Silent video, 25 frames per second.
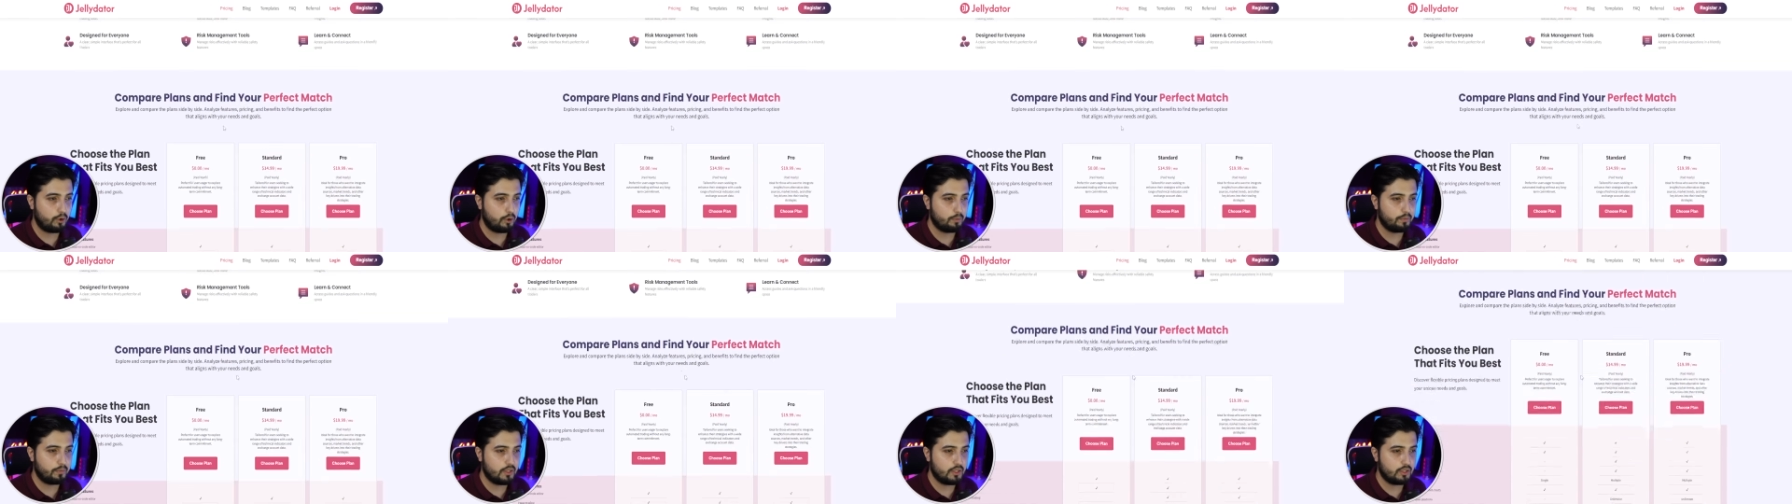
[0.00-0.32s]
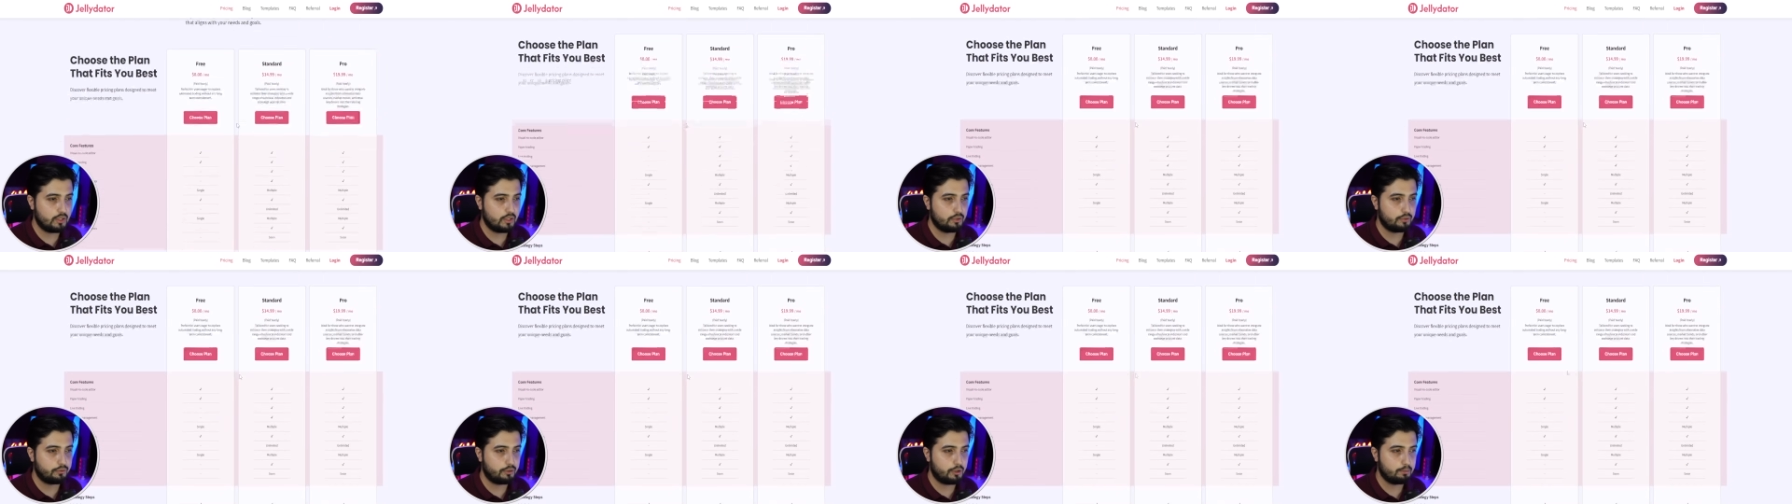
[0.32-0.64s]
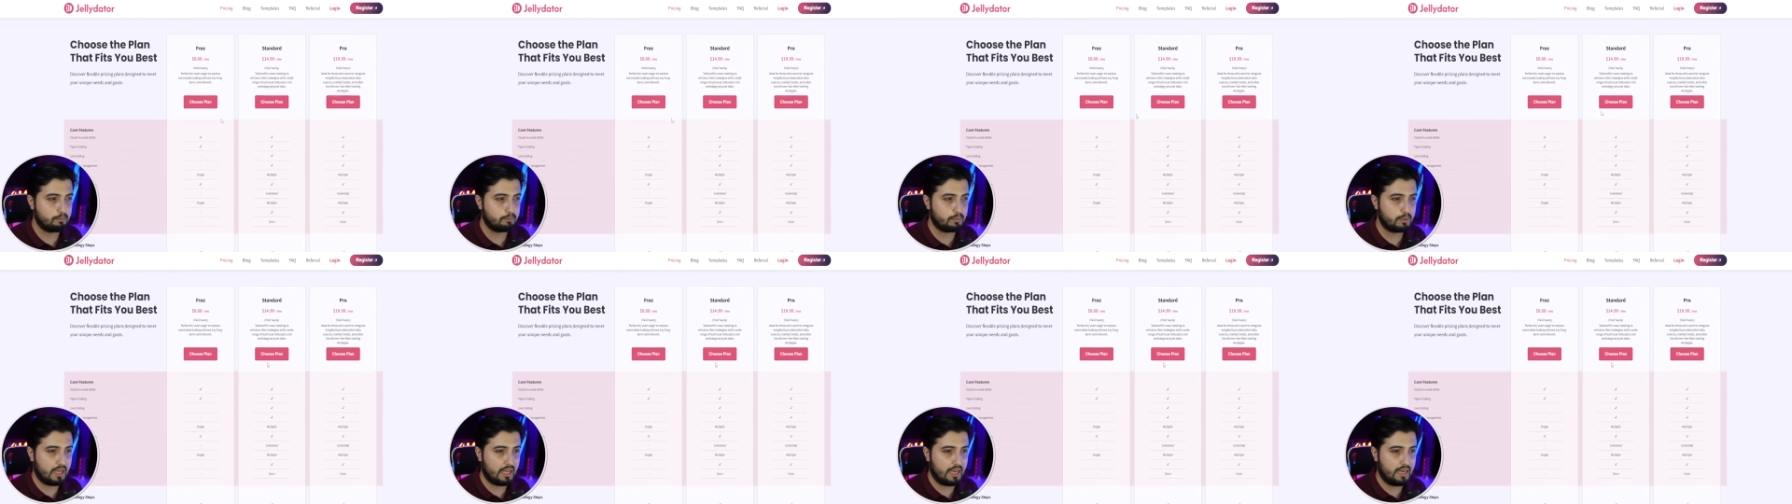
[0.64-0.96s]
from these
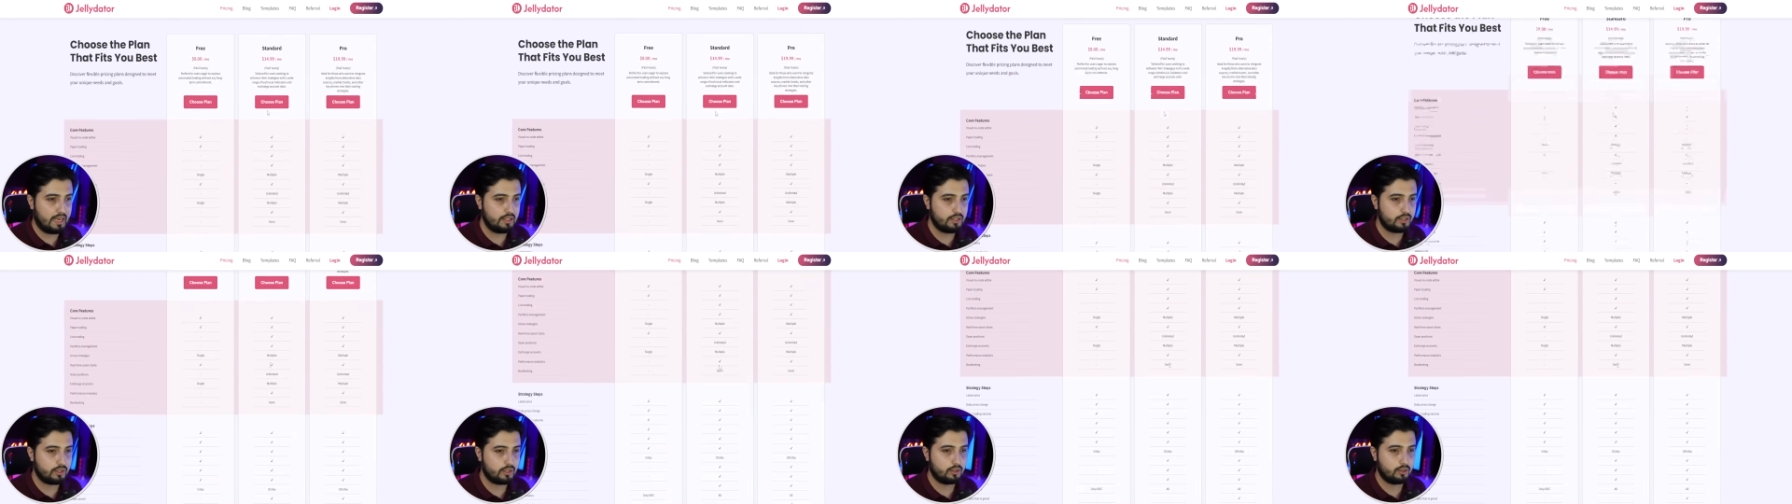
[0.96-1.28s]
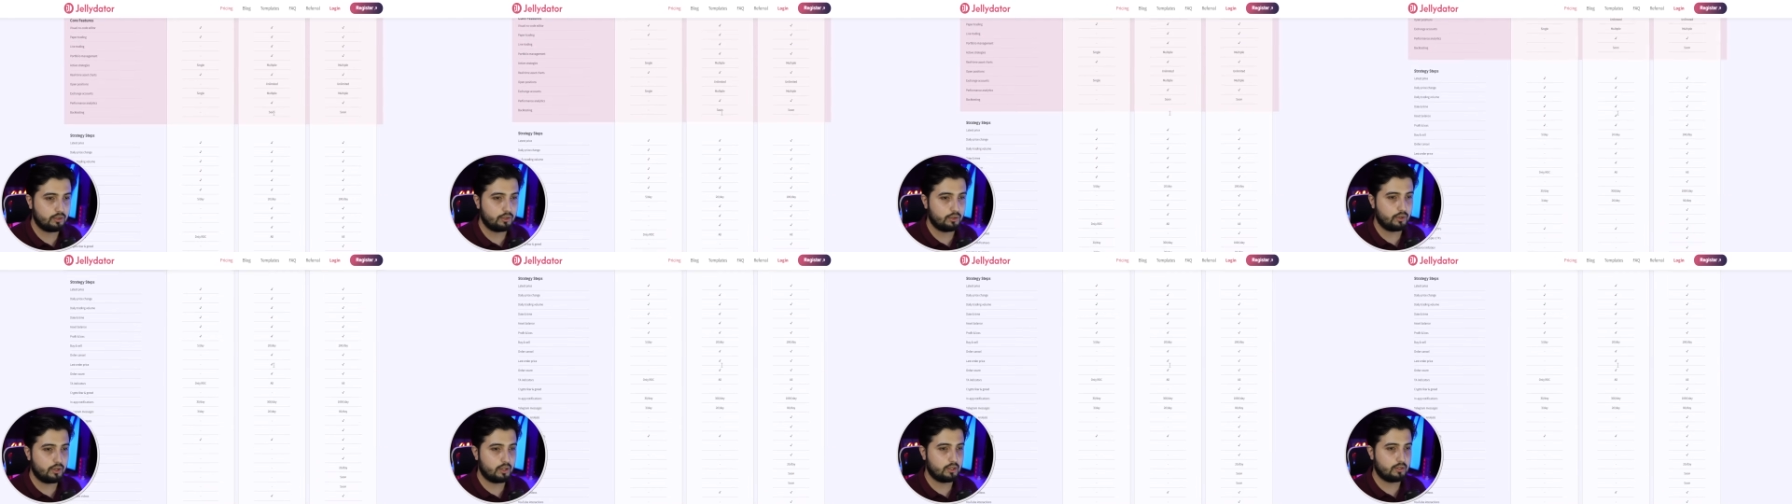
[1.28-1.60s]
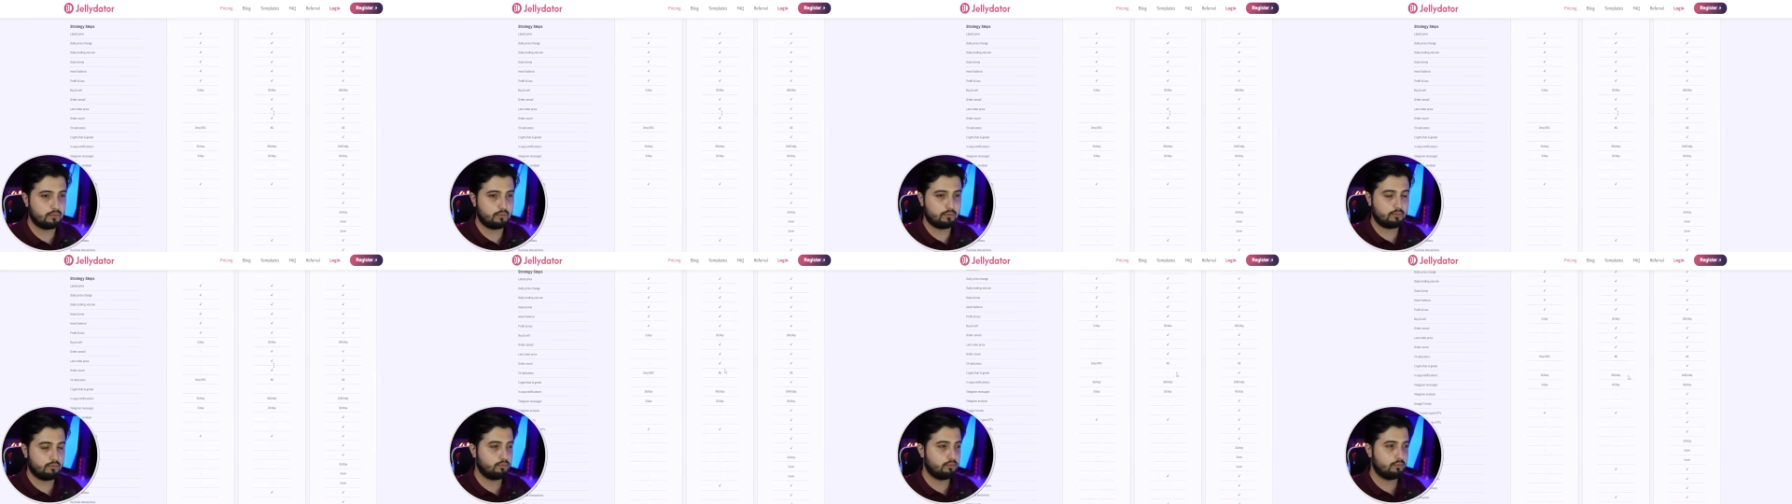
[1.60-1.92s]
different plans you
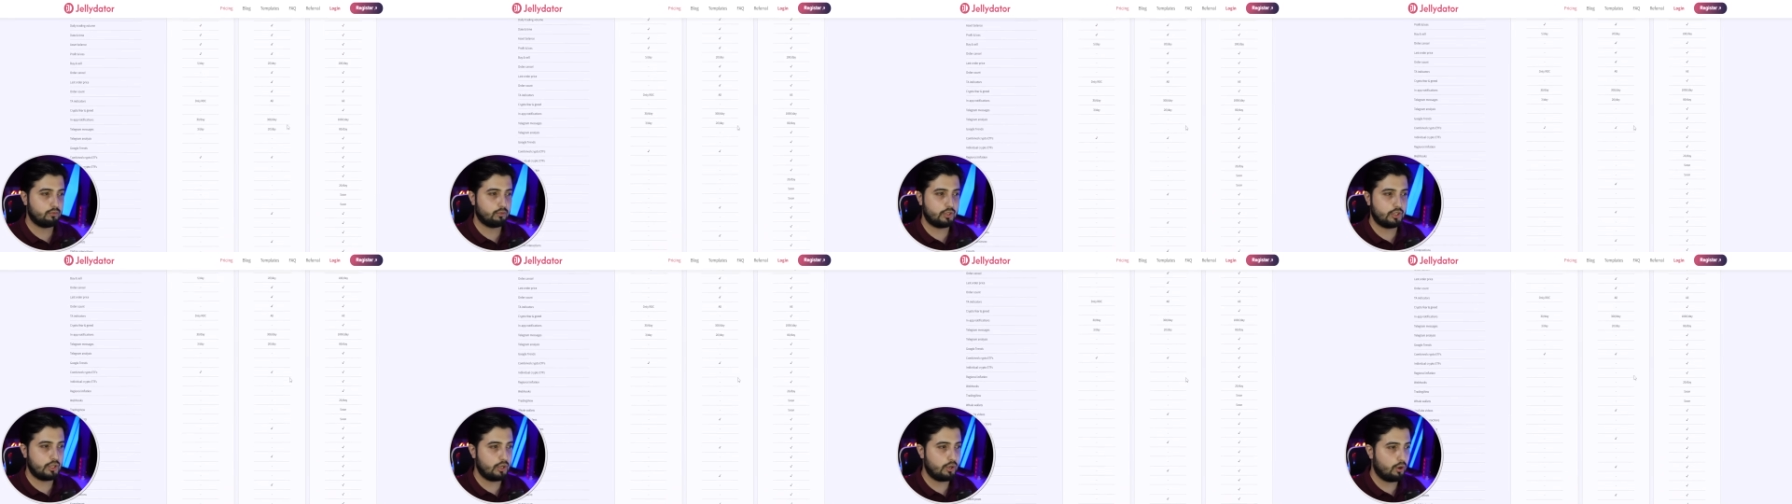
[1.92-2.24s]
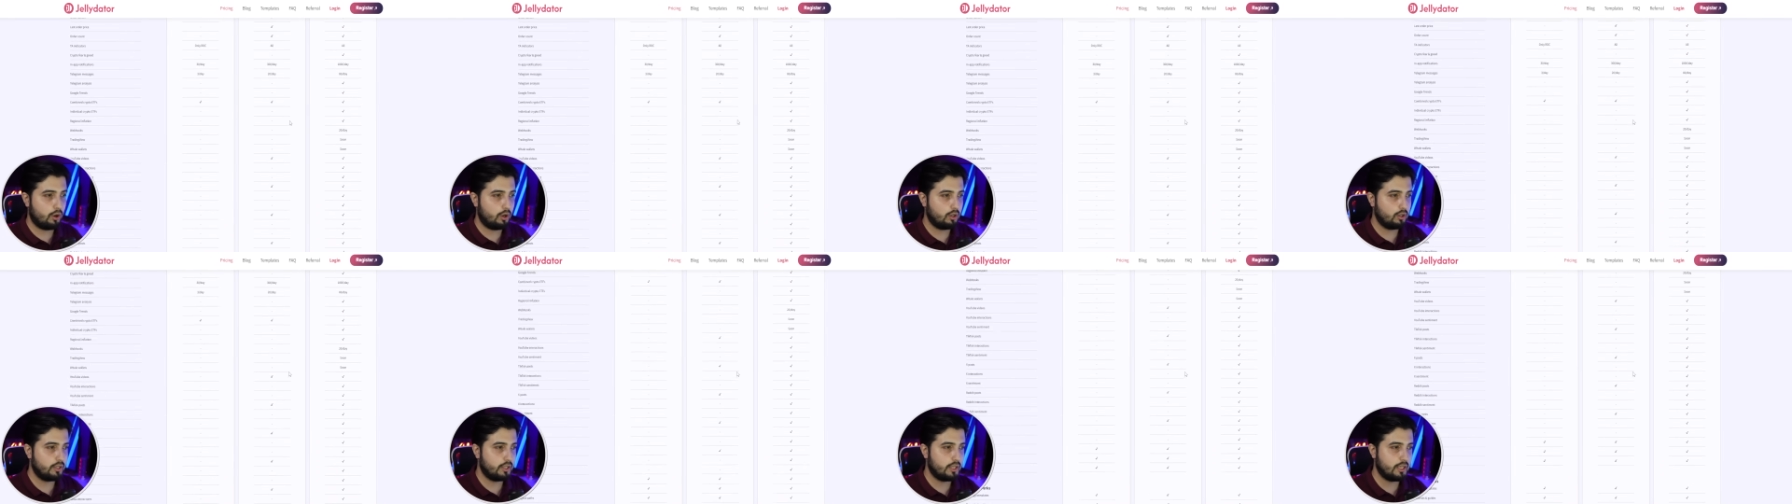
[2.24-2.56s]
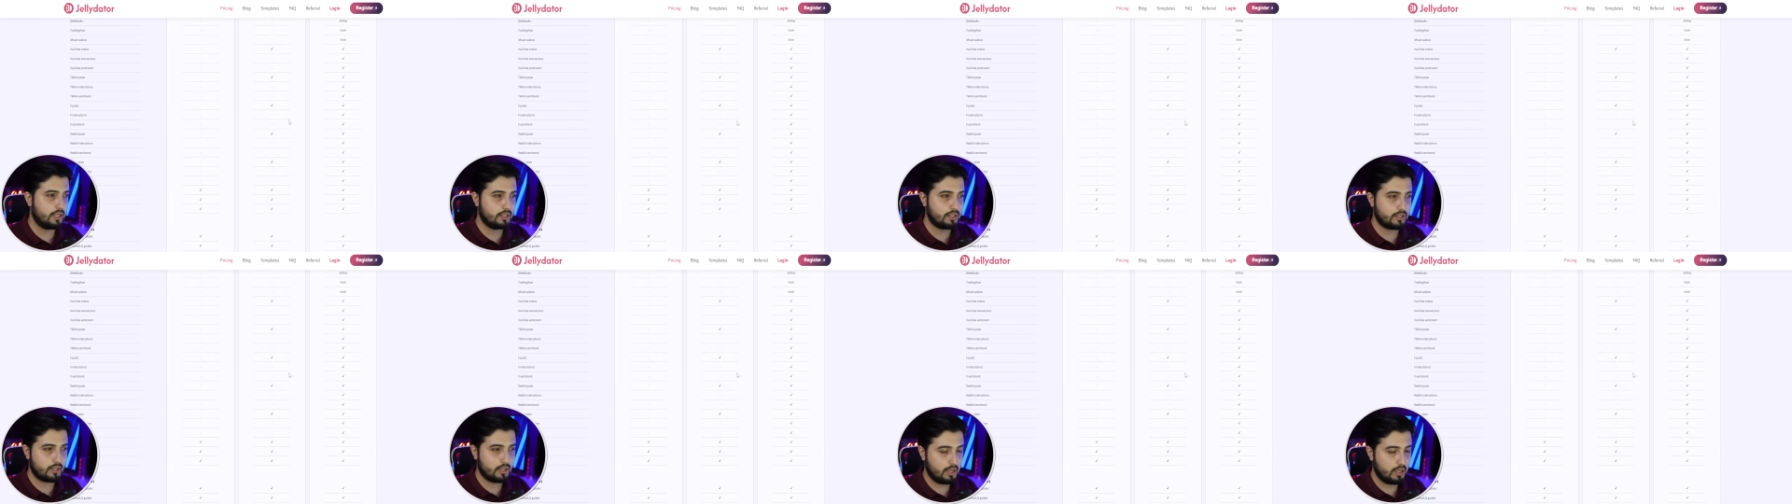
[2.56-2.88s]
can see all
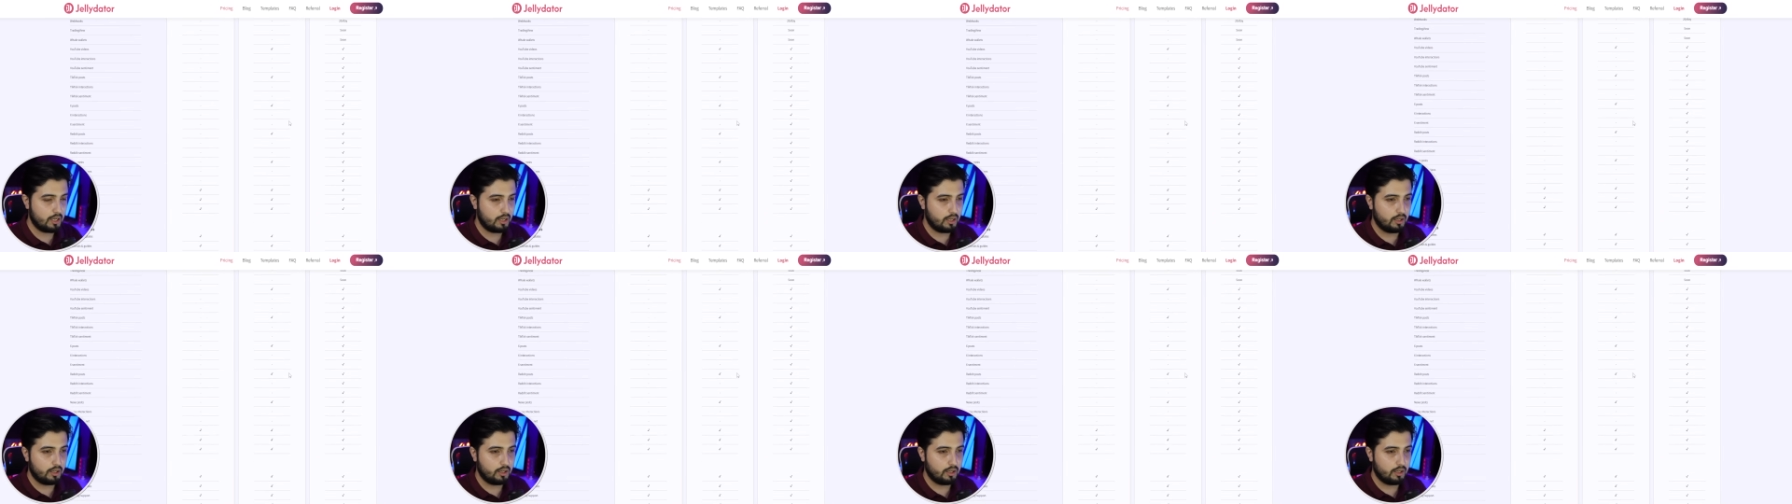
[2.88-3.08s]
these